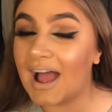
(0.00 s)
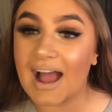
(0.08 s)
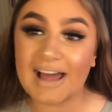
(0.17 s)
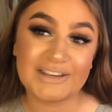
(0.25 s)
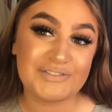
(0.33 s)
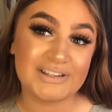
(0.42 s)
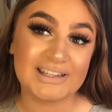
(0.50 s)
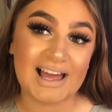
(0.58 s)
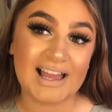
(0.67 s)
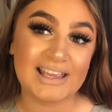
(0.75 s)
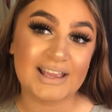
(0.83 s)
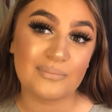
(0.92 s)
And if you'd
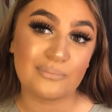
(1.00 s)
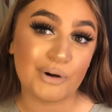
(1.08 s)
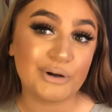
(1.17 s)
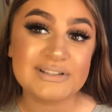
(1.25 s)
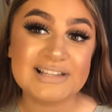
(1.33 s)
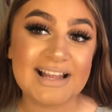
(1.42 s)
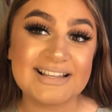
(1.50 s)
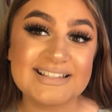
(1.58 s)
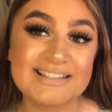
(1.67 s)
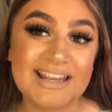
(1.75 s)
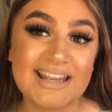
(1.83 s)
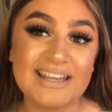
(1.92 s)
like more
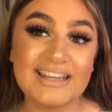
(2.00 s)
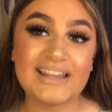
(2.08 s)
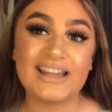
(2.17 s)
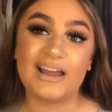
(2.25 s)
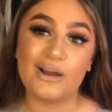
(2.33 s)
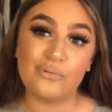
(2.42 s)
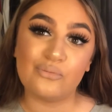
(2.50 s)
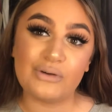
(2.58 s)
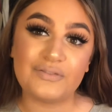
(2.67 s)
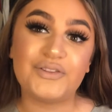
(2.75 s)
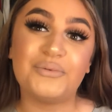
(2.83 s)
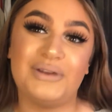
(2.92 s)
testing
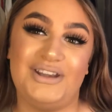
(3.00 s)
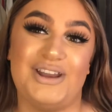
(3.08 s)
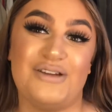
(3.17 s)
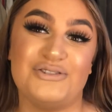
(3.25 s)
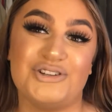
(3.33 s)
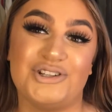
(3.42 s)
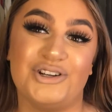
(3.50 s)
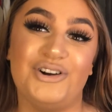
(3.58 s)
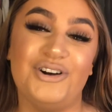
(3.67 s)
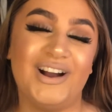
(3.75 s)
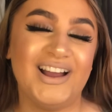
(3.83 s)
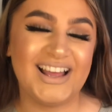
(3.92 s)
with the window
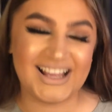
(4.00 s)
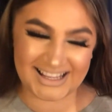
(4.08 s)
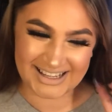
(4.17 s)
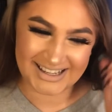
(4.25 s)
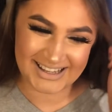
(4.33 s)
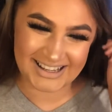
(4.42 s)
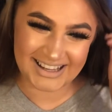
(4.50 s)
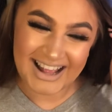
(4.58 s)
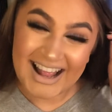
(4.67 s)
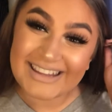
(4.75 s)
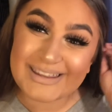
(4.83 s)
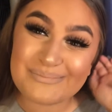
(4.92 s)
shut,
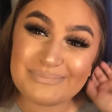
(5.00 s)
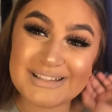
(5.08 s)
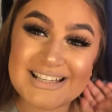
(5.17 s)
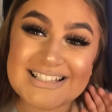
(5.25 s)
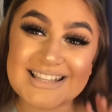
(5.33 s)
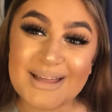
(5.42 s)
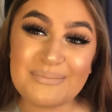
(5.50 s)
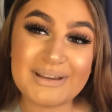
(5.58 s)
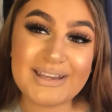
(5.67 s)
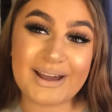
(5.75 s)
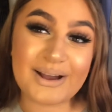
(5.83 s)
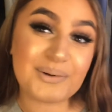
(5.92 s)
then please let me
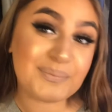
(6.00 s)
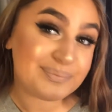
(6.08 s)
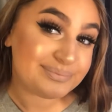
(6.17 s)
know.